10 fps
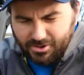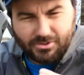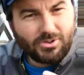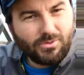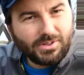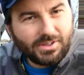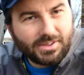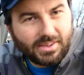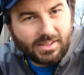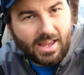When you're new into
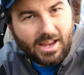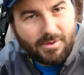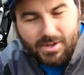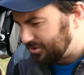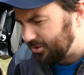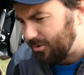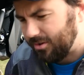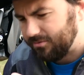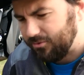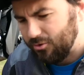the game, and you'll go
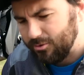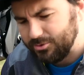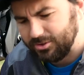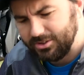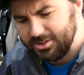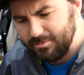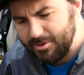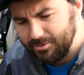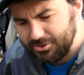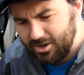on forums, you'll listen to
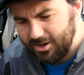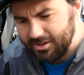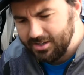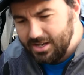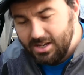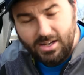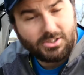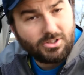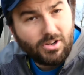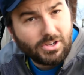people talking.
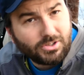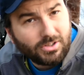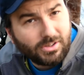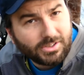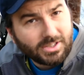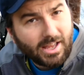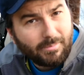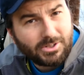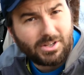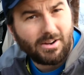It's good, you should listen to
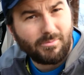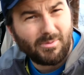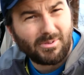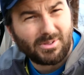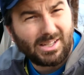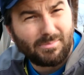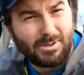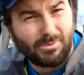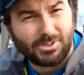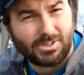that, but you gotta remember there's a lot of
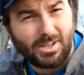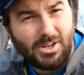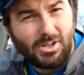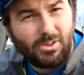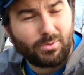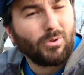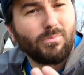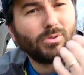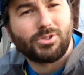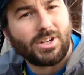people just
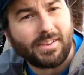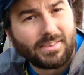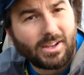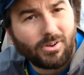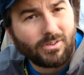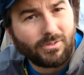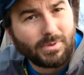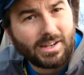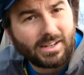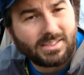throwing bullshit out that they heard from
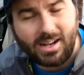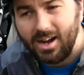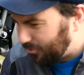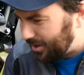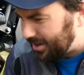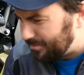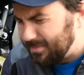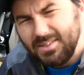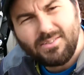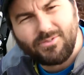the next guy.
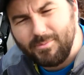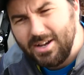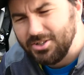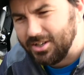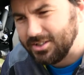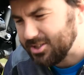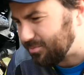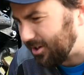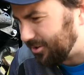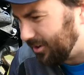Misinformation gets
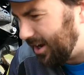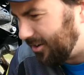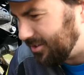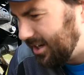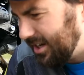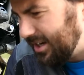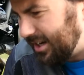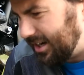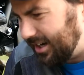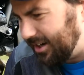spread around,
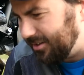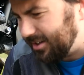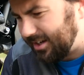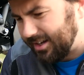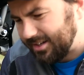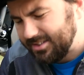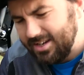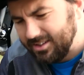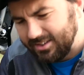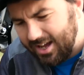and I
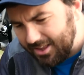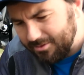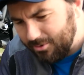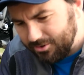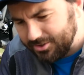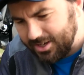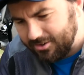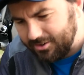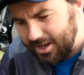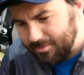see it a lot in the
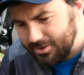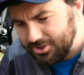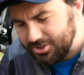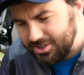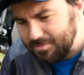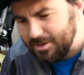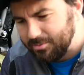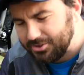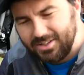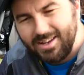motorcycle game. I'll just see
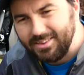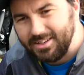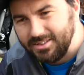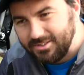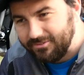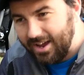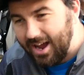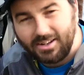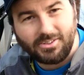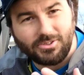people saying things as
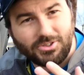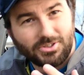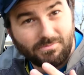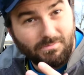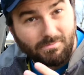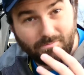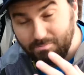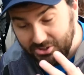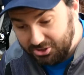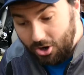fact that are just
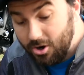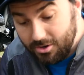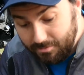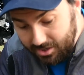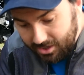bizarre to me.